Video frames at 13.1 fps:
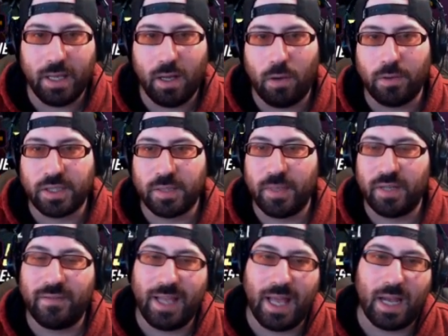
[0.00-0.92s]

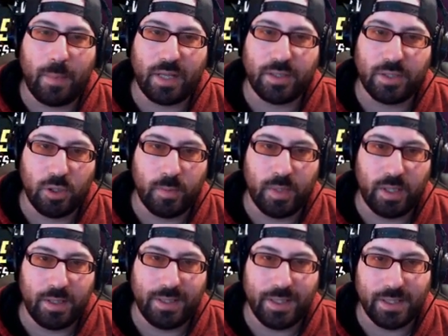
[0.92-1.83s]
ultimately at about two
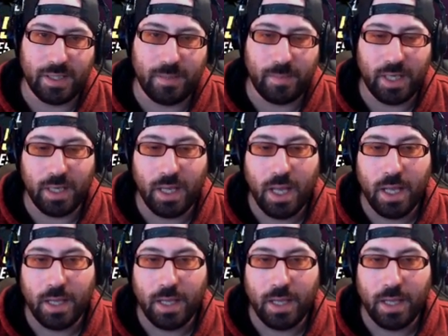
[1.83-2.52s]
million T C P,